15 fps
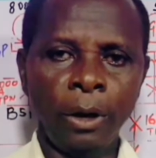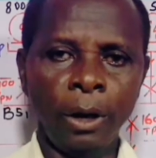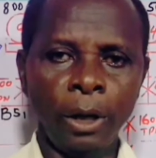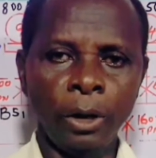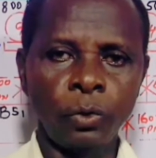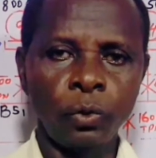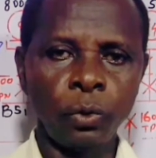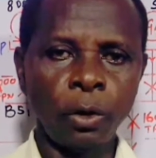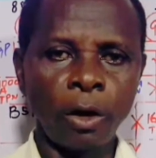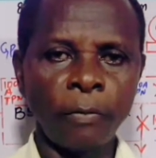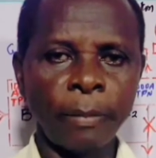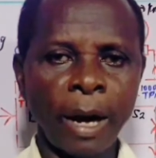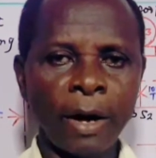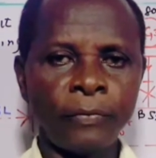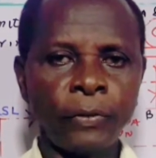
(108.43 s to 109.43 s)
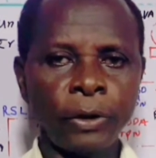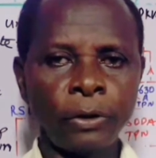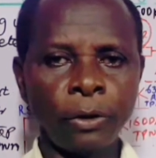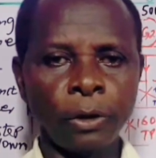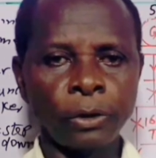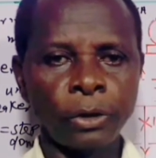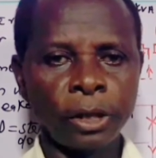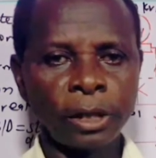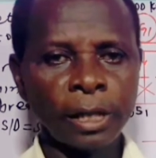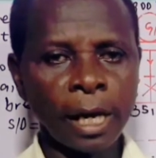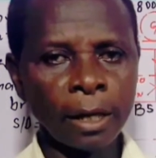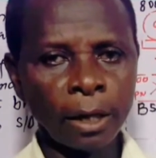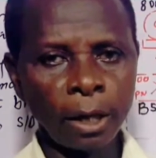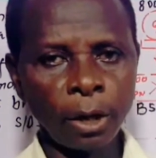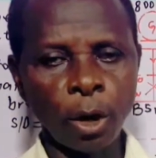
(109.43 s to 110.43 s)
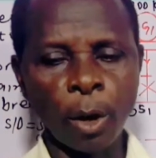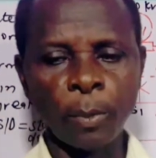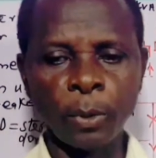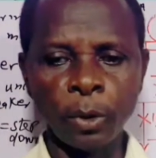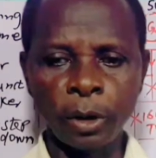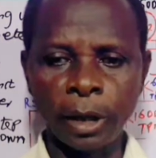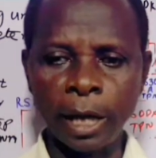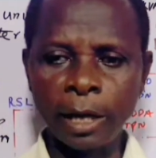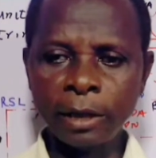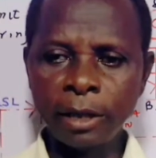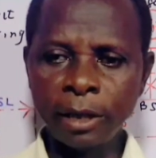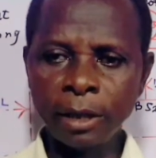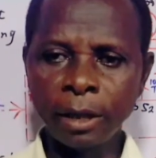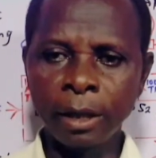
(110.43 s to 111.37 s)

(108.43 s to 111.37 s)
In two of my videos recently uploaded,